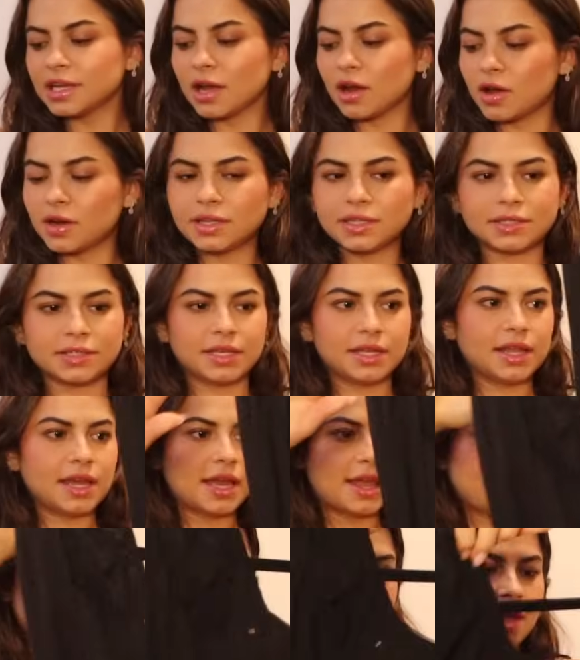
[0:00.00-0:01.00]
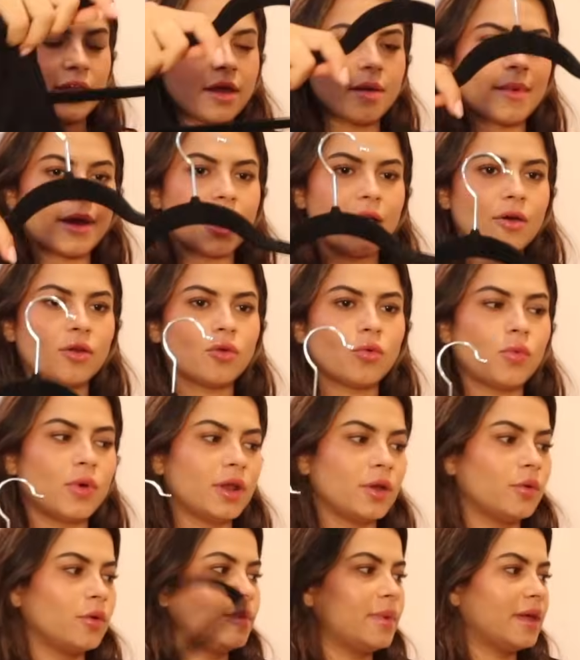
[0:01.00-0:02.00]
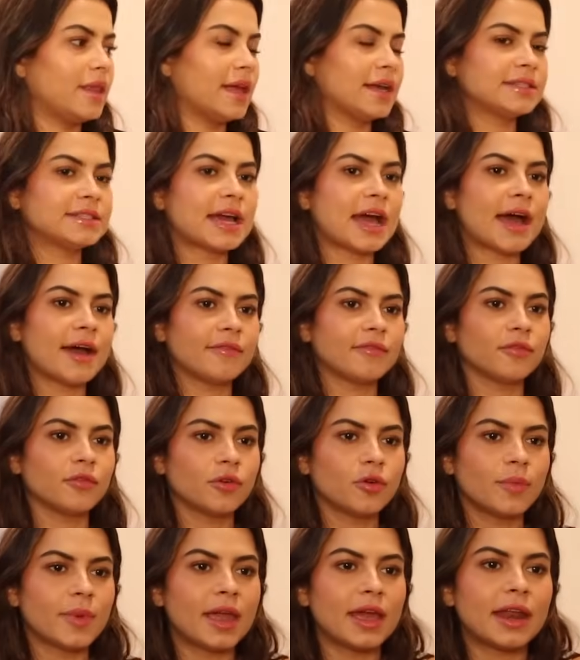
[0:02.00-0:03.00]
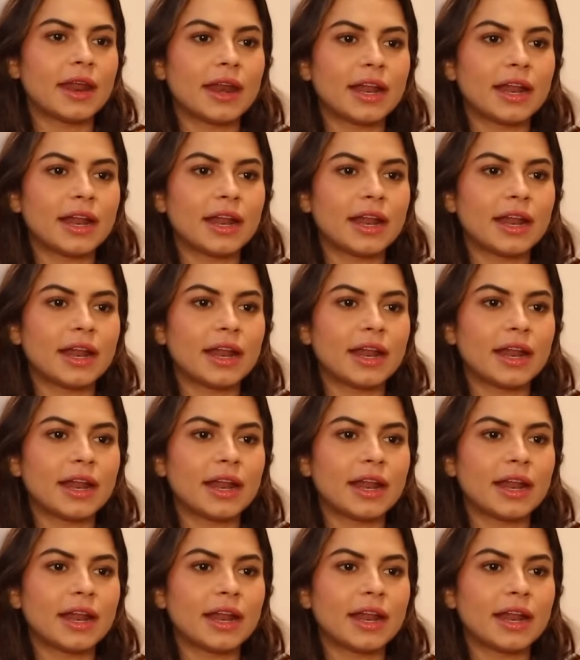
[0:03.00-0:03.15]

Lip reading: I honestly like think about what it would be like to have a roommate,